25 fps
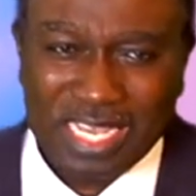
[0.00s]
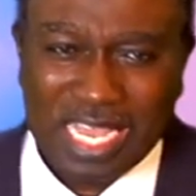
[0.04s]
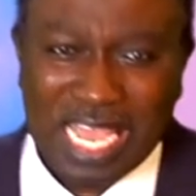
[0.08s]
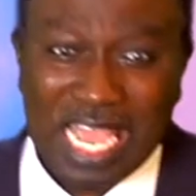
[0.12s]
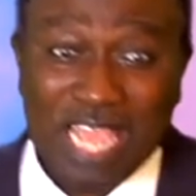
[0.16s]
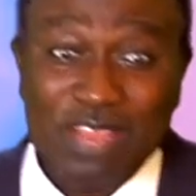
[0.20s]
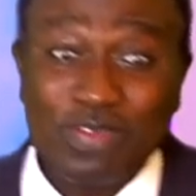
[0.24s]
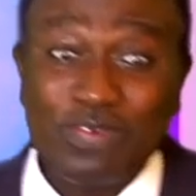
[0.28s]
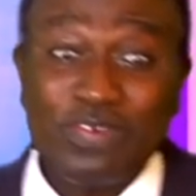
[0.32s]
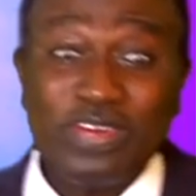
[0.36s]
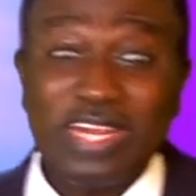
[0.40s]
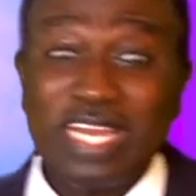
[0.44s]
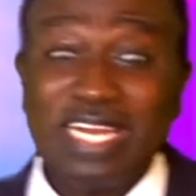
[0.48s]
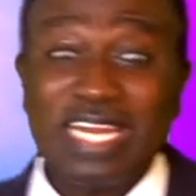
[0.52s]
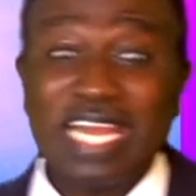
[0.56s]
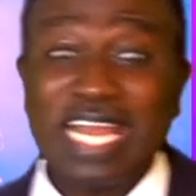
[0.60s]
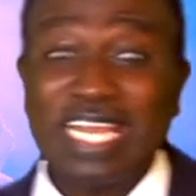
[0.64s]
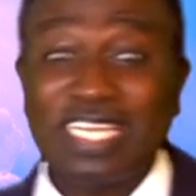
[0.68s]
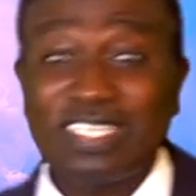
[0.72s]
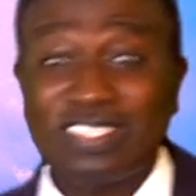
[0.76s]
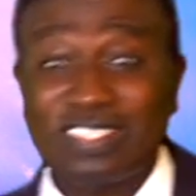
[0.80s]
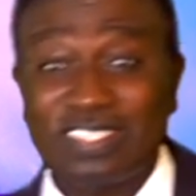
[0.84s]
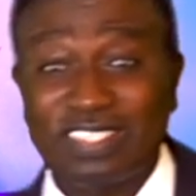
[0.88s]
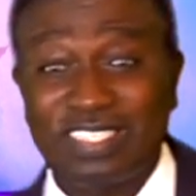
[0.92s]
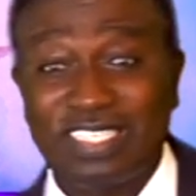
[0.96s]
I
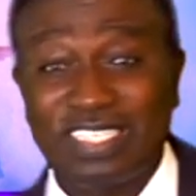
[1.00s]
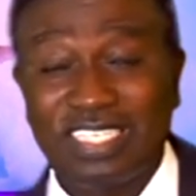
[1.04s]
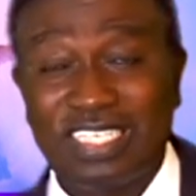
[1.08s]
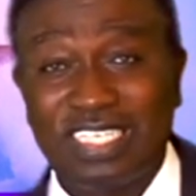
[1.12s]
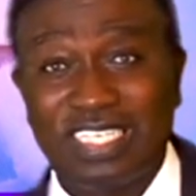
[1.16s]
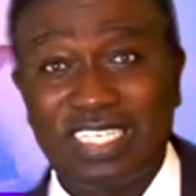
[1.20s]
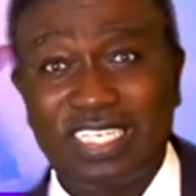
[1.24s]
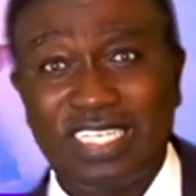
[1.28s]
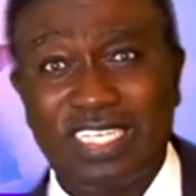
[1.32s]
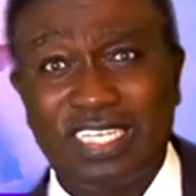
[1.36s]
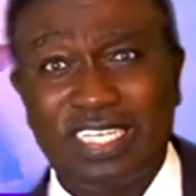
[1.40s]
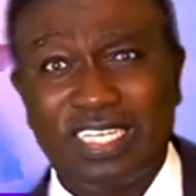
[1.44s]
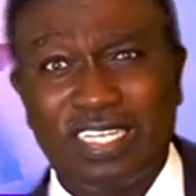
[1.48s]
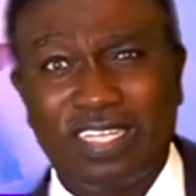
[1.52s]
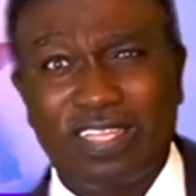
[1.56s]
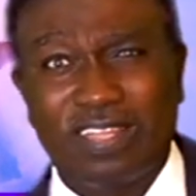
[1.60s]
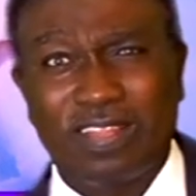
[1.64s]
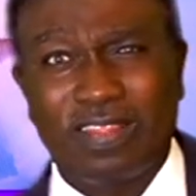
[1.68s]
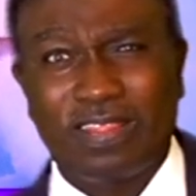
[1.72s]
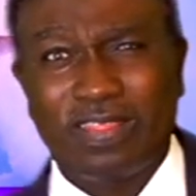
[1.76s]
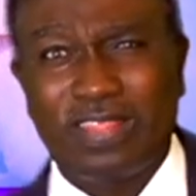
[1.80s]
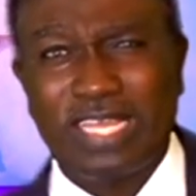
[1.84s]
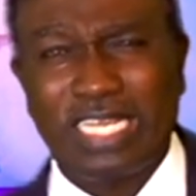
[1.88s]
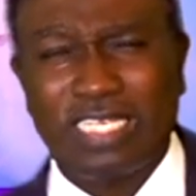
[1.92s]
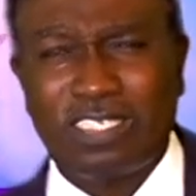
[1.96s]
realize
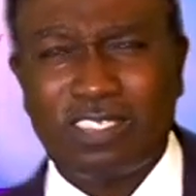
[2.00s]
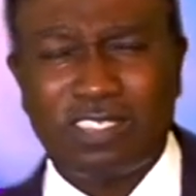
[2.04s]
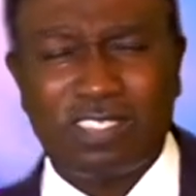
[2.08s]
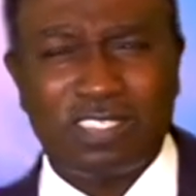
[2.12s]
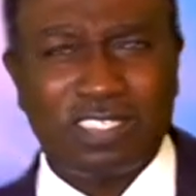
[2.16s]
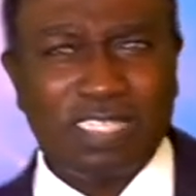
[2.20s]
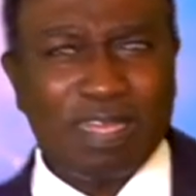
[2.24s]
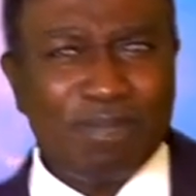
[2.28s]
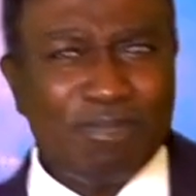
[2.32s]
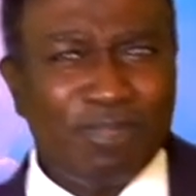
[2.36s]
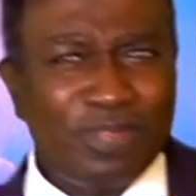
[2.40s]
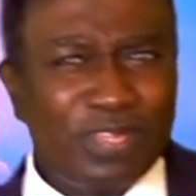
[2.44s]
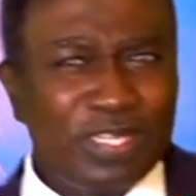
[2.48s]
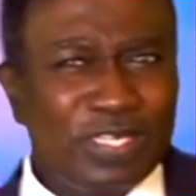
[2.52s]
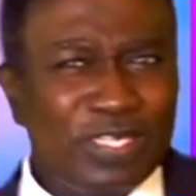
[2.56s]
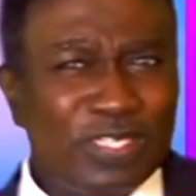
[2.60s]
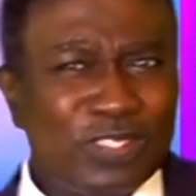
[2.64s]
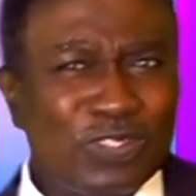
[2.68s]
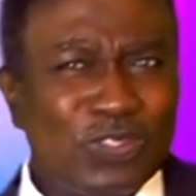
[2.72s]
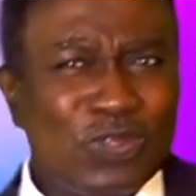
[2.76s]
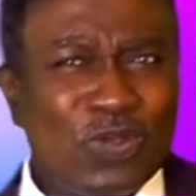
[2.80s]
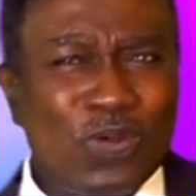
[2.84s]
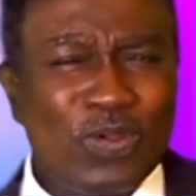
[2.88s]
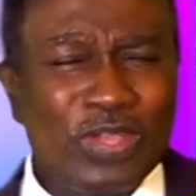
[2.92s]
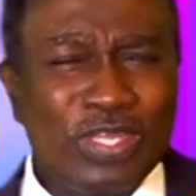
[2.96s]
that something
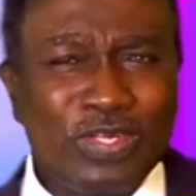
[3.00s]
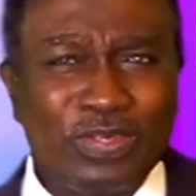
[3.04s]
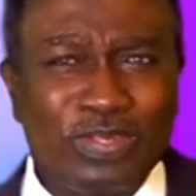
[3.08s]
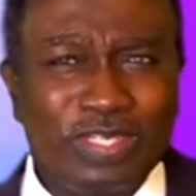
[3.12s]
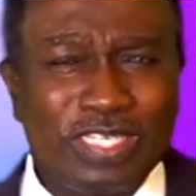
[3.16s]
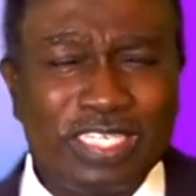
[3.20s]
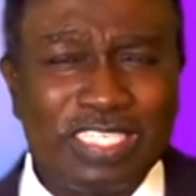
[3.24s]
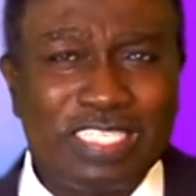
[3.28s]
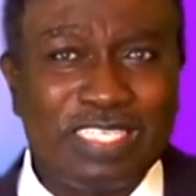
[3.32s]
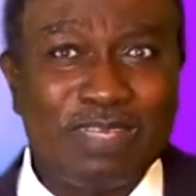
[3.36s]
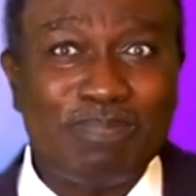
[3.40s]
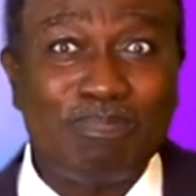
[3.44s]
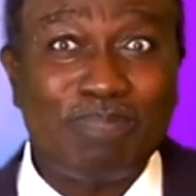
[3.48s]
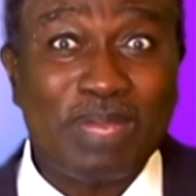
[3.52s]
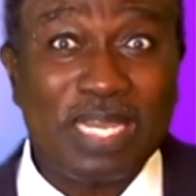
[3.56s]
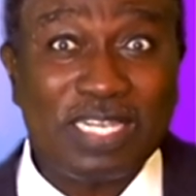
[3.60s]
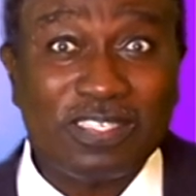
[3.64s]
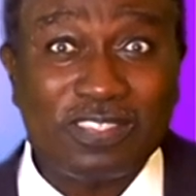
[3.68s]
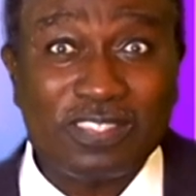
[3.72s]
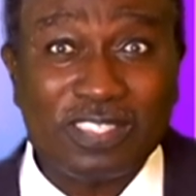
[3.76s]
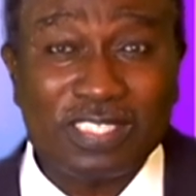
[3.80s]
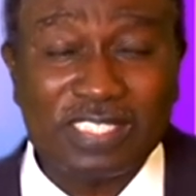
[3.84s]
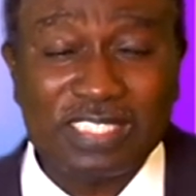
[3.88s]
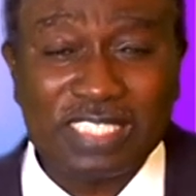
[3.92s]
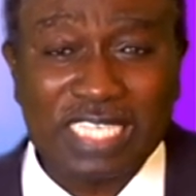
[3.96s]
is going on in the
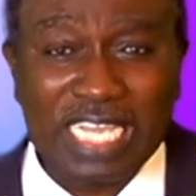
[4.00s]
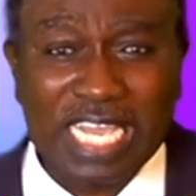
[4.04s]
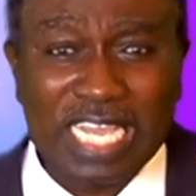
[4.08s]
passage,